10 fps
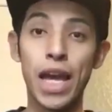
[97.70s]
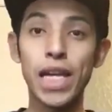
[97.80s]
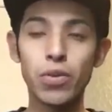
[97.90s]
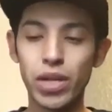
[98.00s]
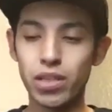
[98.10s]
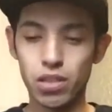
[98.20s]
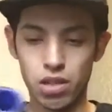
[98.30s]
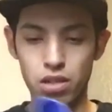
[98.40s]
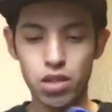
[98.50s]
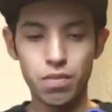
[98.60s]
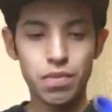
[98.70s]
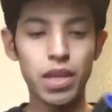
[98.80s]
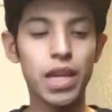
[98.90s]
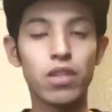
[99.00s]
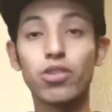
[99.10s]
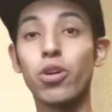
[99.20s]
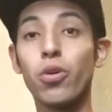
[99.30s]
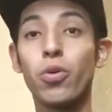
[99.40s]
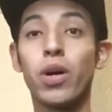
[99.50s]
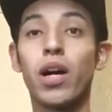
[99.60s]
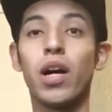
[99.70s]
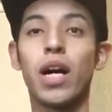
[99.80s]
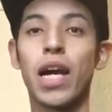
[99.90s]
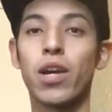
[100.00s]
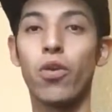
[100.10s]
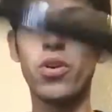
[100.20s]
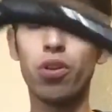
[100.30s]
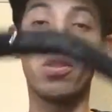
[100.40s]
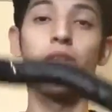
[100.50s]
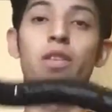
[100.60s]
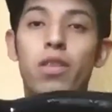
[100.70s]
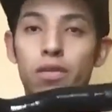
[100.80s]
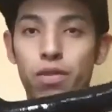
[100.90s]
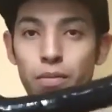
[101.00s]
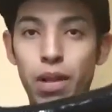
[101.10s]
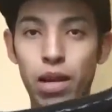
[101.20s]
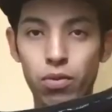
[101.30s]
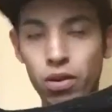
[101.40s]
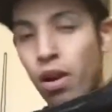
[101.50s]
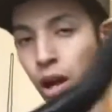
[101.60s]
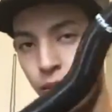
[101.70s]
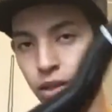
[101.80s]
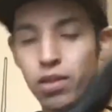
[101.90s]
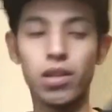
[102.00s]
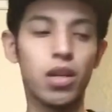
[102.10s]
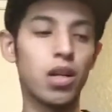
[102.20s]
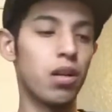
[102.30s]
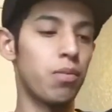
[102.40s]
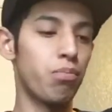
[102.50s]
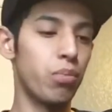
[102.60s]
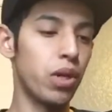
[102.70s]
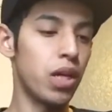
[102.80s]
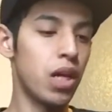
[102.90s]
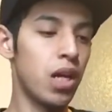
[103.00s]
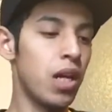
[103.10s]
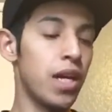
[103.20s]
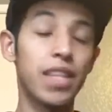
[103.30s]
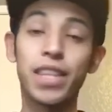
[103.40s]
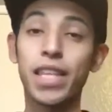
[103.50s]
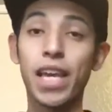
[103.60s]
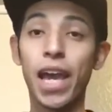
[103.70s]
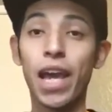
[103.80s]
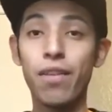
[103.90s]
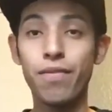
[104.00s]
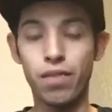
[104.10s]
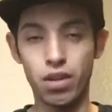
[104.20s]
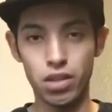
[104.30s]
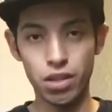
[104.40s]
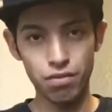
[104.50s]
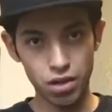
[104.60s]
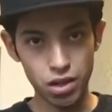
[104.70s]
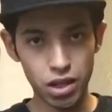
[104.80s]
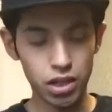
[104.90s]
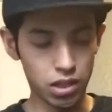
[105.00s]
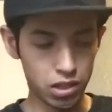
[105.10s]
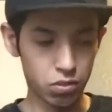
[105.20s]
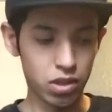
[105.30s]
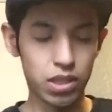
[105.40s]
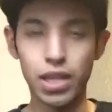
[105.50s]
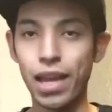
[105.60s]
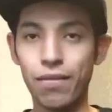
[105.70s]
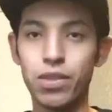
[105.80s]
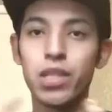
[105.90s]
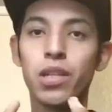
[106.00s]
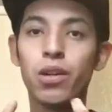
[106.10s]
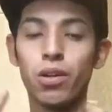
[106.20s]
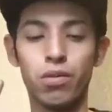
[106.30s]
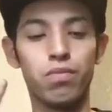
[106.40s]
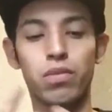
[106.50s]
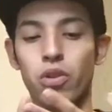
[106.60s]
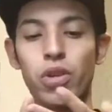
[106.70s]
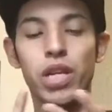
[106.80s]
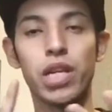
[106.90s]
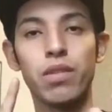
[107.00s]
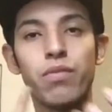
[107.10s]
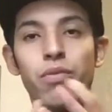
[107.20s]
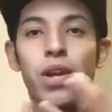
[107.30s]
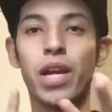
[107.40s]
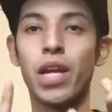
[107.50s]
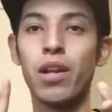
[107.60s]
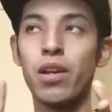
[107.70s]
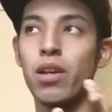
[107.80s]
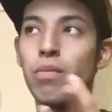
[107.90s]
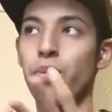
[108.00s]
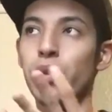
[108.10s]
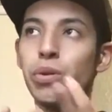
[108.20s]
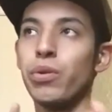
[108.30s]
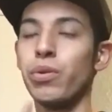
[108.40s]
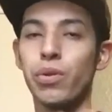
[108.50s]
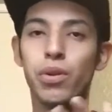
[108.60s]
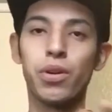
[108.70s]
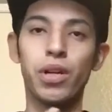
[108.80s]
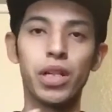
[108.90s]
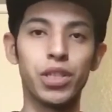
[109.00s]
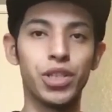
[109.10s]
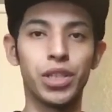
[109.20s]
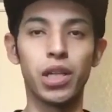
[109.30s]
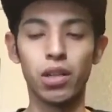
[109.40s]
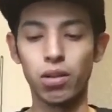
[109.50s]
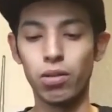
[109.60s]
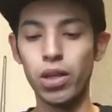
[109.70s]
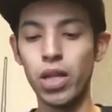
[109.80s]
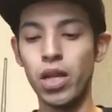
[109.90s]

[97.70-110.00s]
Anyways, um, yeah. So uh, I ordered the black one, obvious, um, but they have different colors. I want to say they have teal, green, red, blue, orange, yellow.